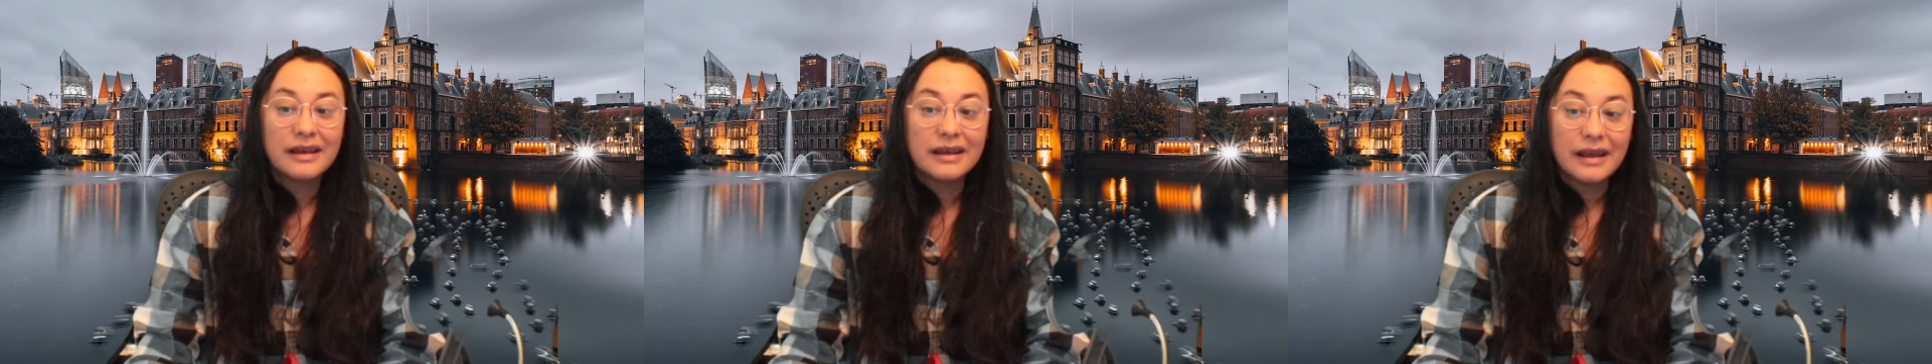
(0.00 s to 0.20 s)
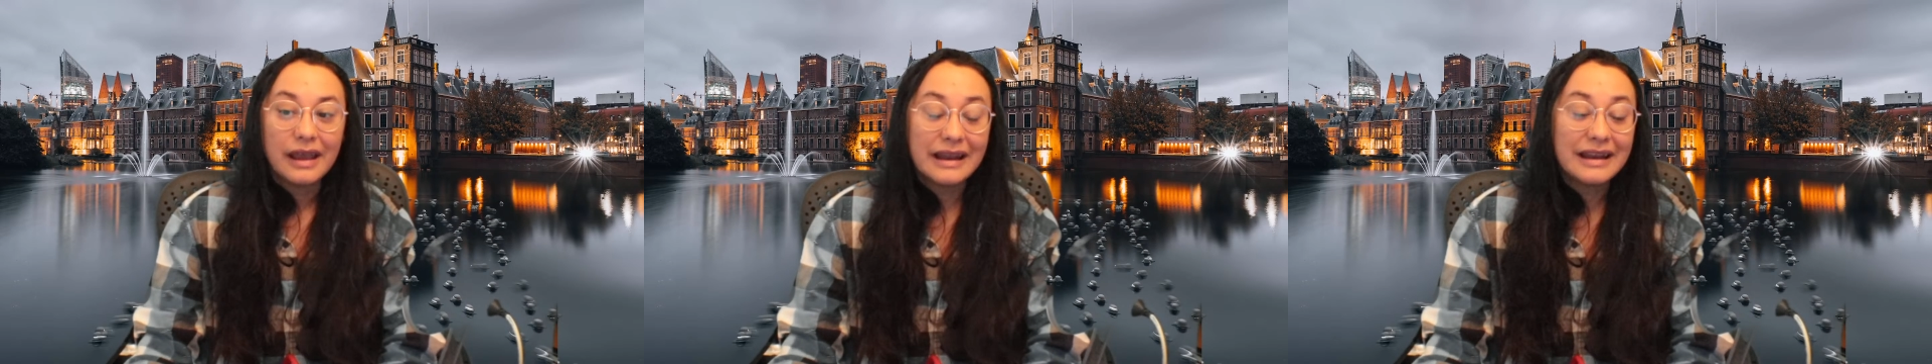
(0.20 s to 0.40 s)

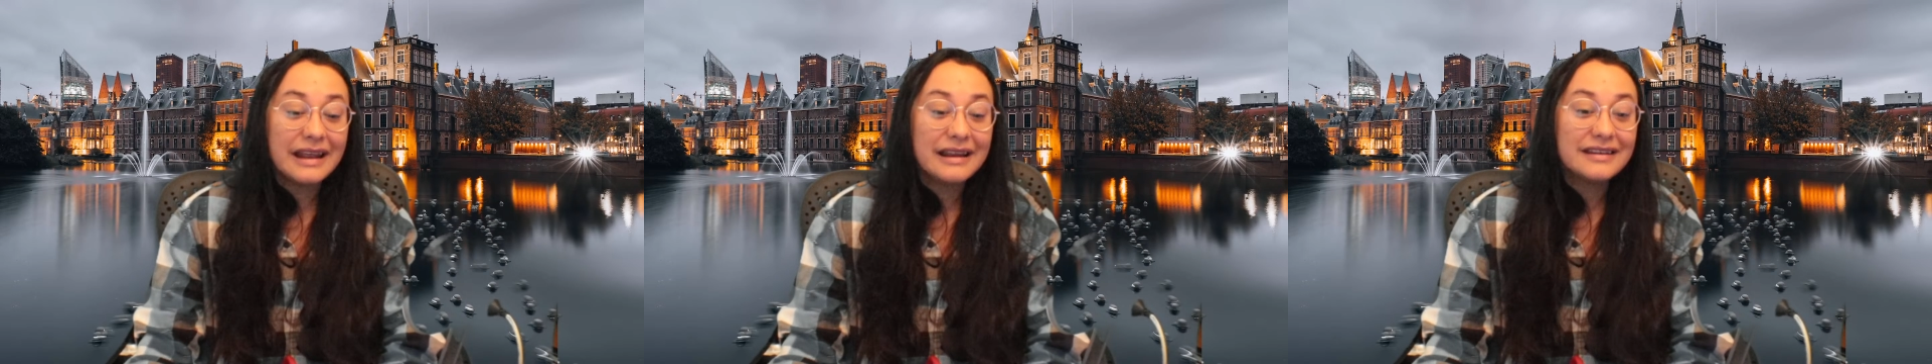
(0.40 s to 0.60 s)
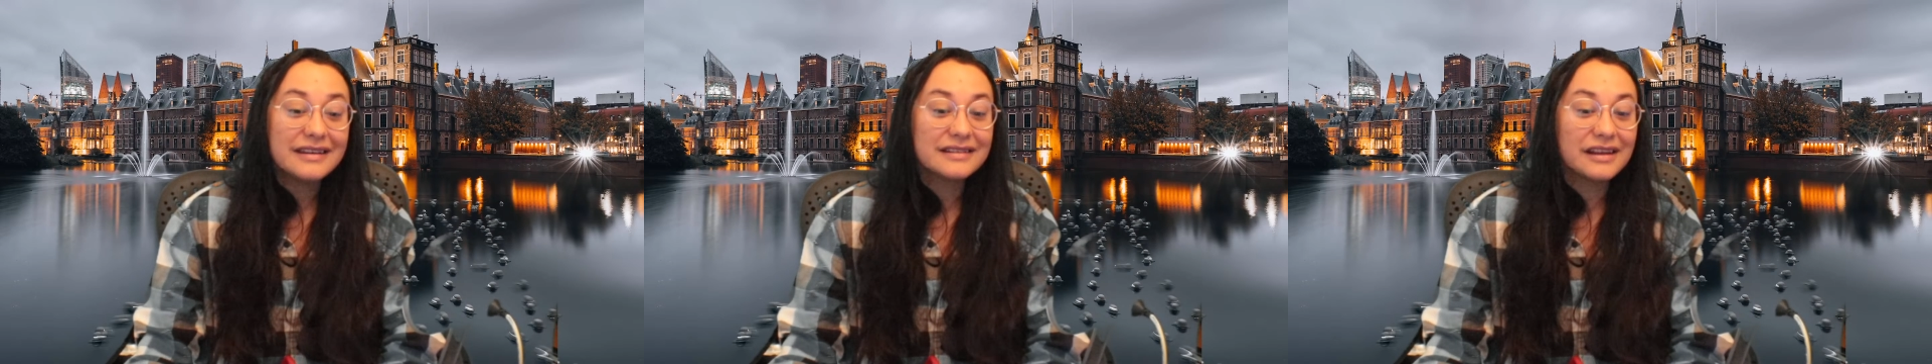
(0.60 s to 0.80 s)
And
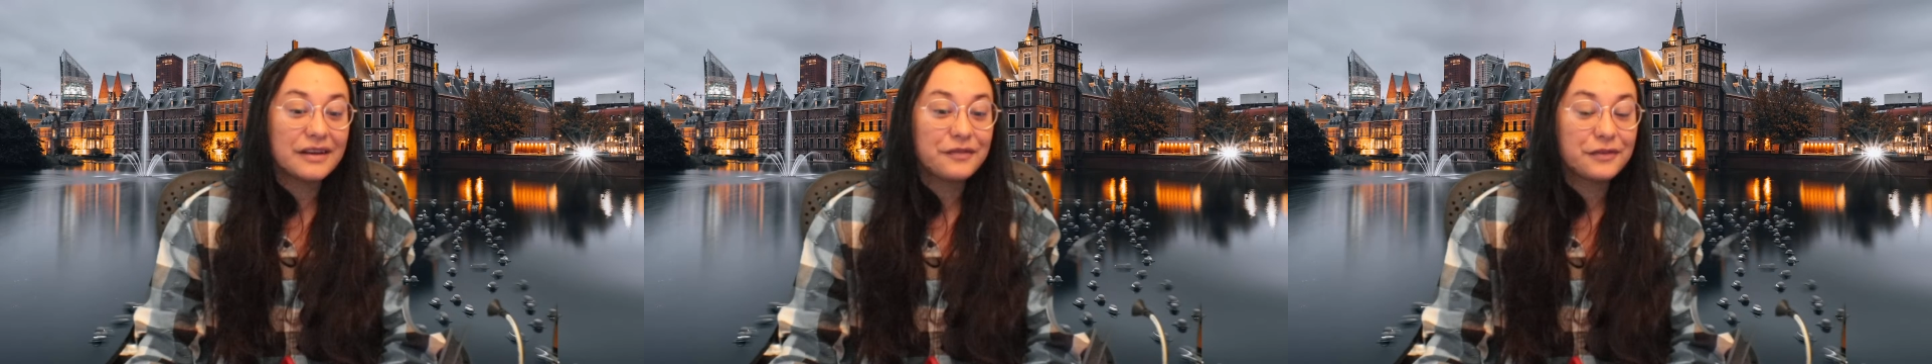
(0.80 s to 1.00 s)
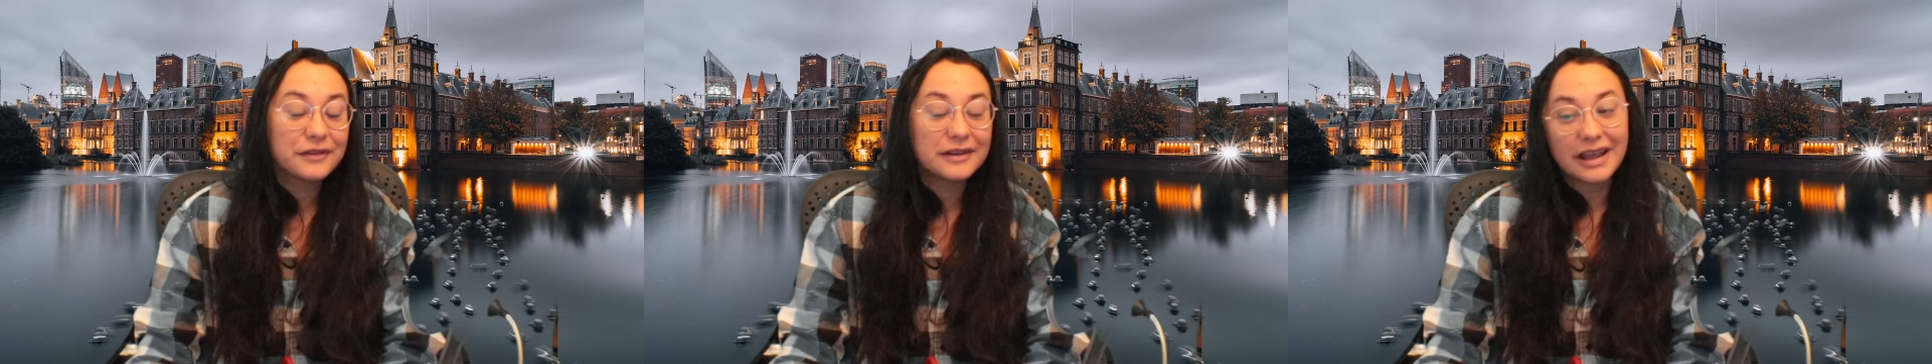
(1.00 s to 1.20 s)
India
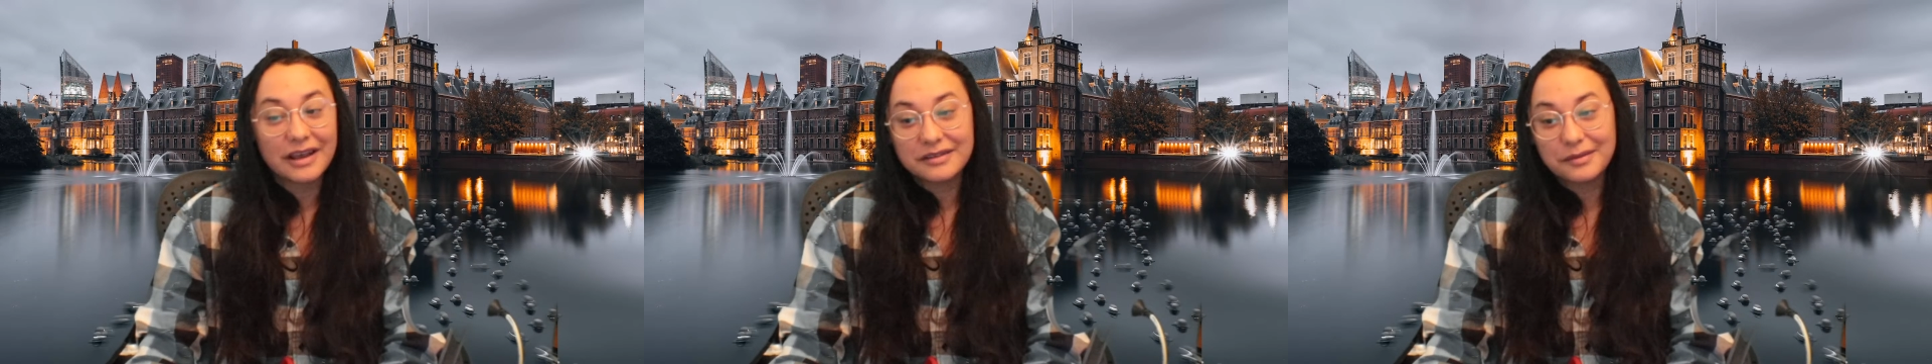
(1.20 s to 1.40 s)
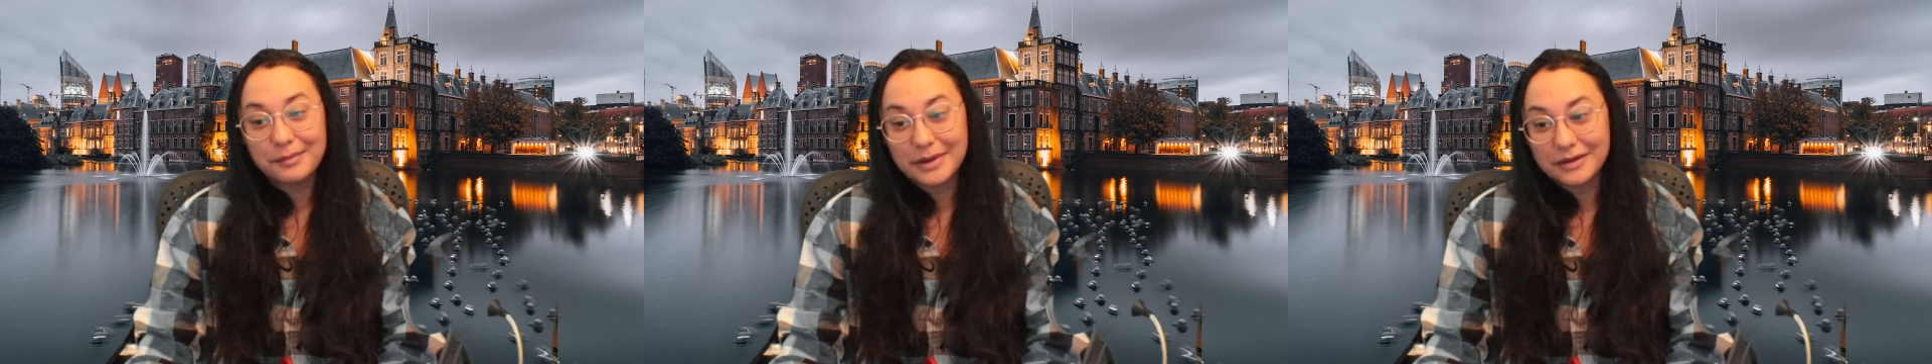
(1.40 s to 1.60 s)
definitely
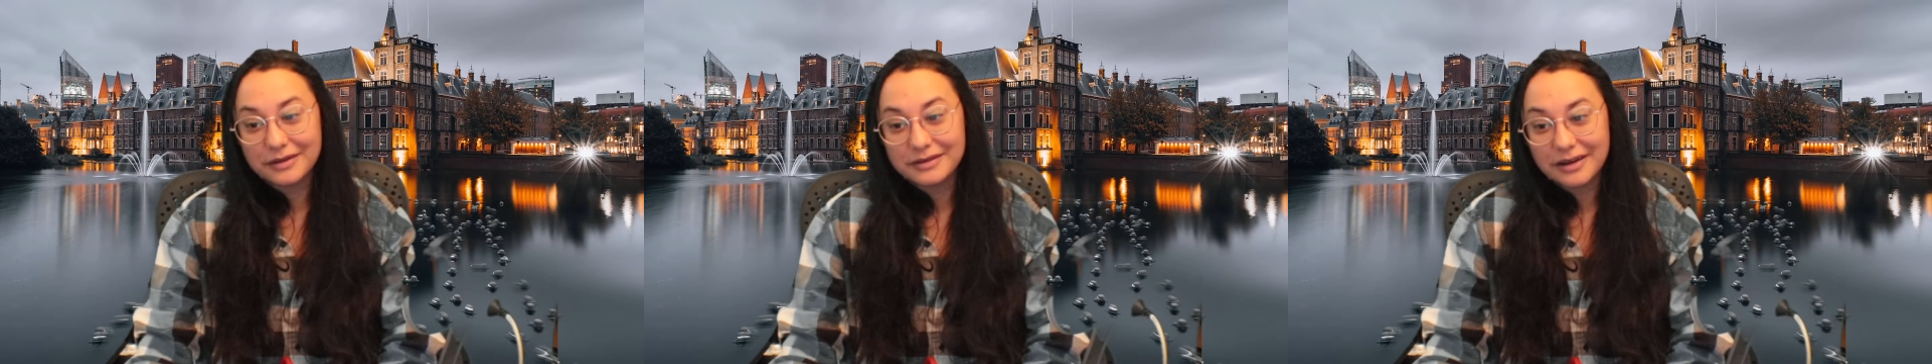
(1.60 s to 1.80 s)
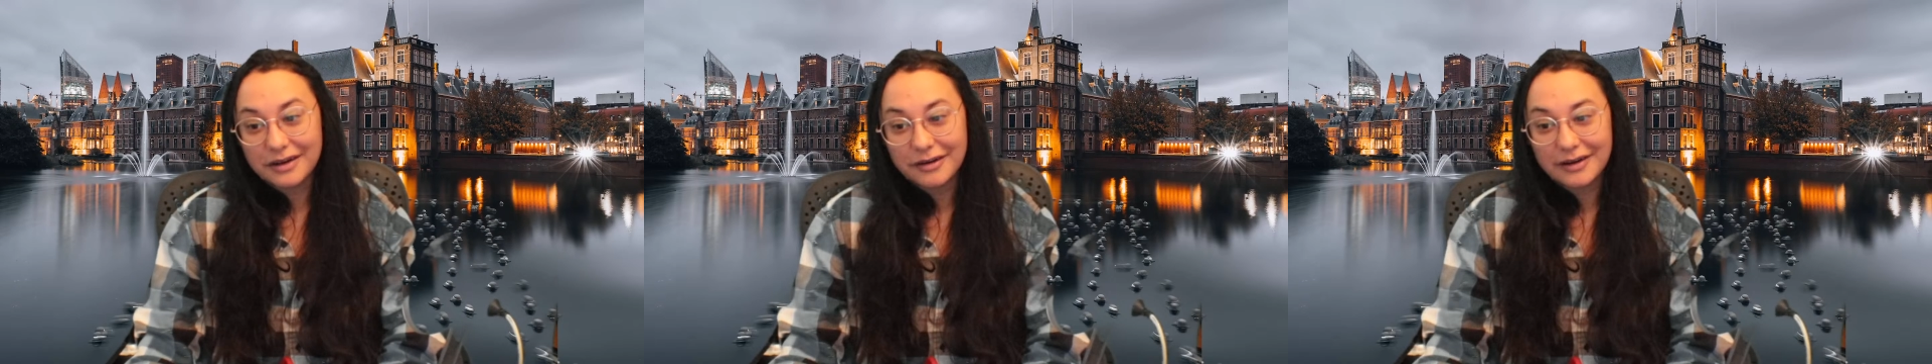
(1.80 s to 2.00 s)
has a
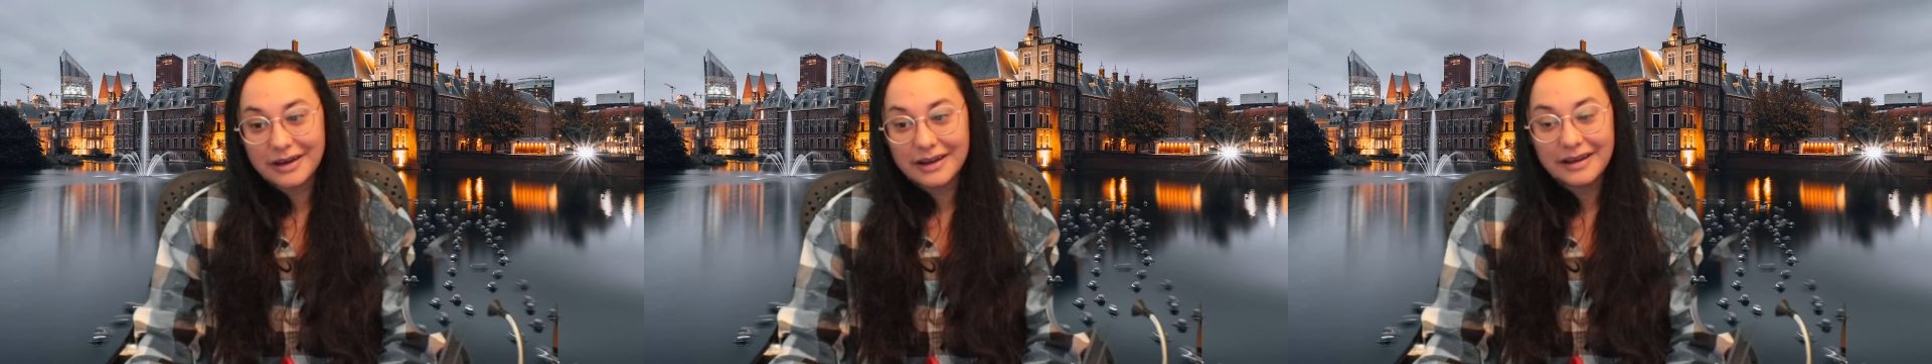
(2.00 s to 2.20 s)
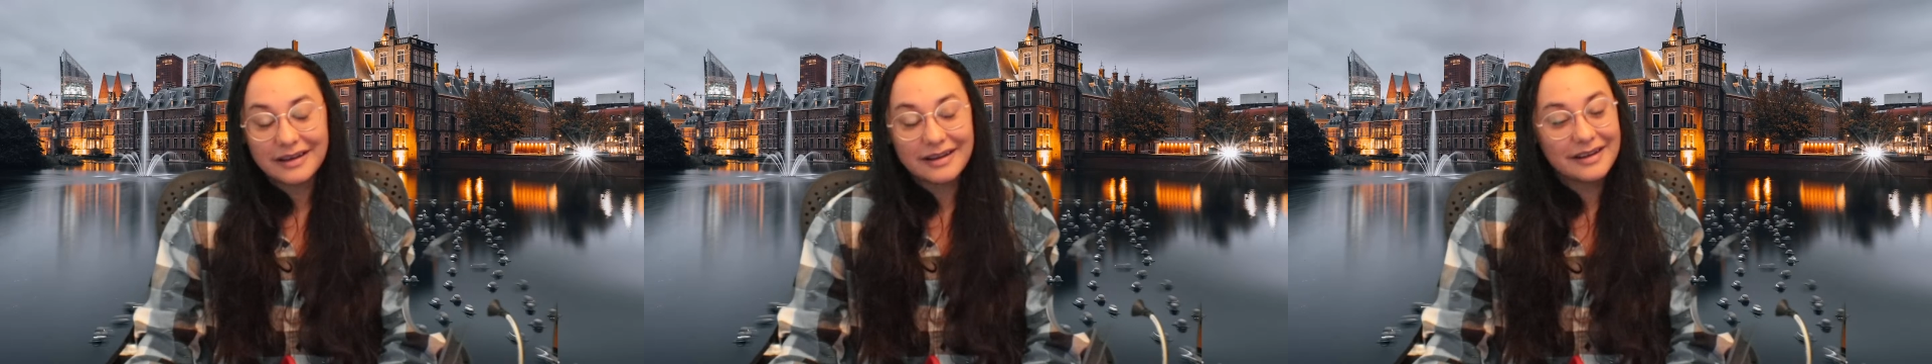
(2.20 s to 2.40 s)
military.